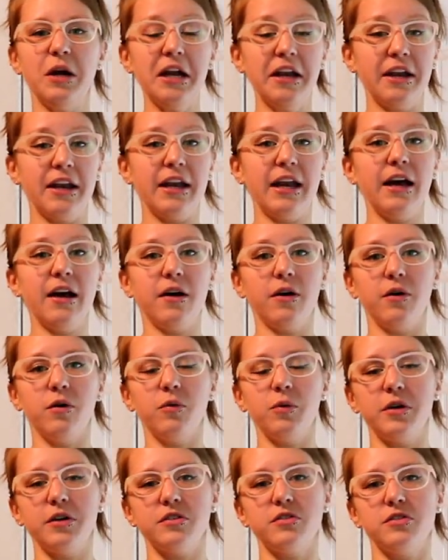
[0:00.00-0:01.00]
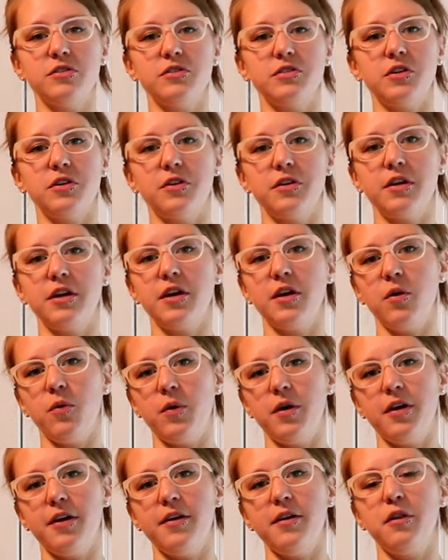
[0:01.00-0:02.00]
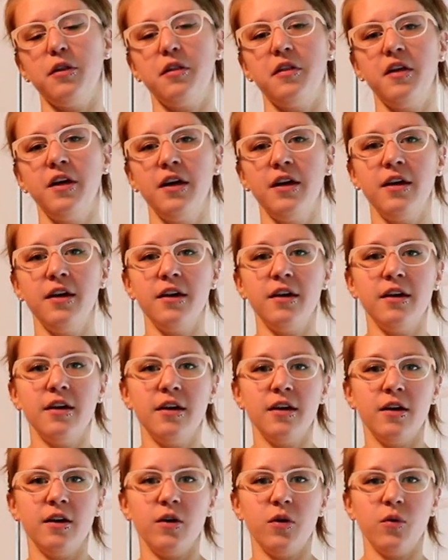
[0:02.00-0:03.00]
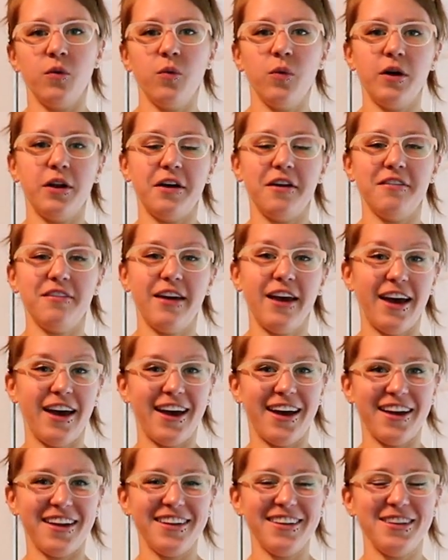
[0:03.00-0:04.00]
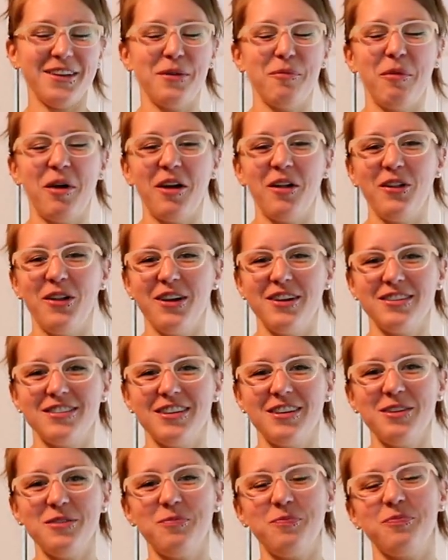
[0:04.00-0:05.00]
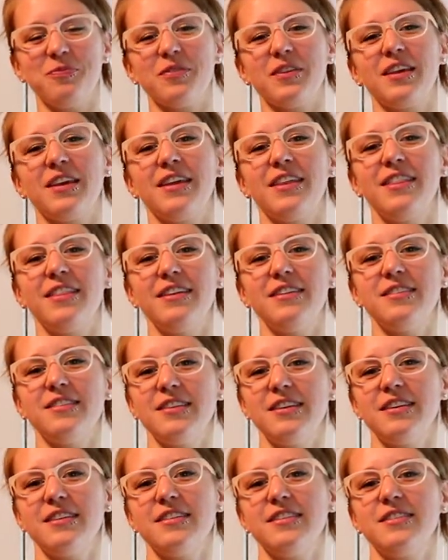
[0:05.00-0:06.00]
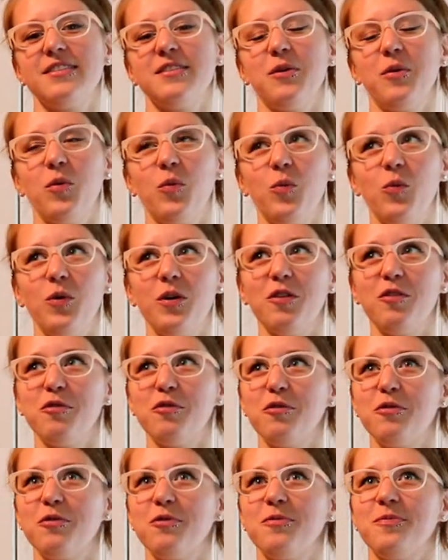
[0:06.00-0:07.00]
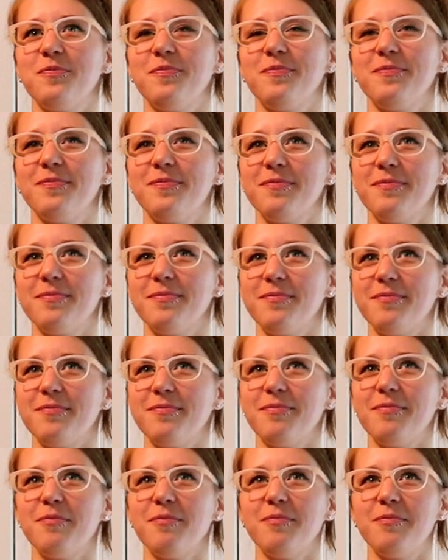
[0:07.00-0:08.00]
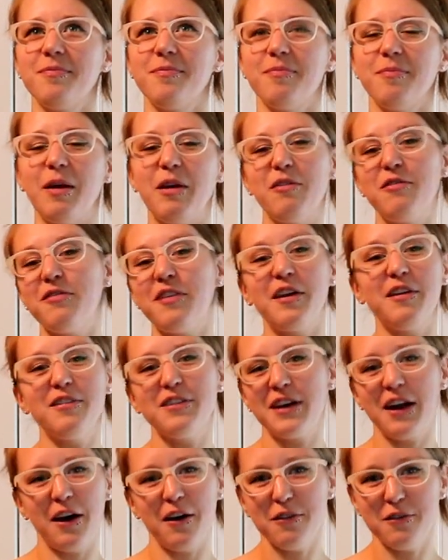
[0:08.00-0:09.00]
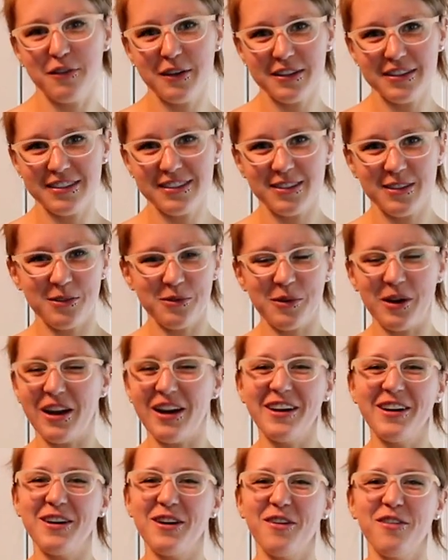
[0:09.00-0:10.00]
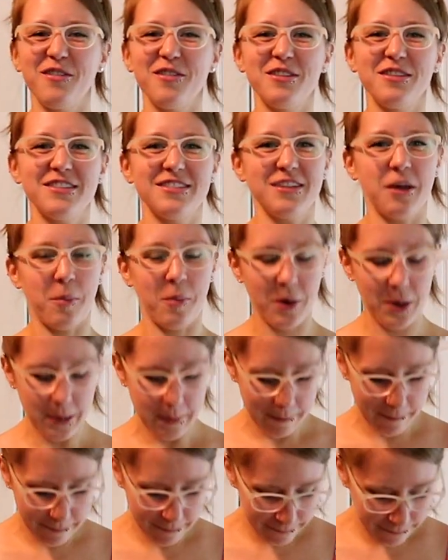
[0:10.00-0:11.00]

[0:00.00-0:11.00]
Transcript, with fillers: right now we are starting with what I've had in my closet. This is one of my favorite outfits to wear over the summer,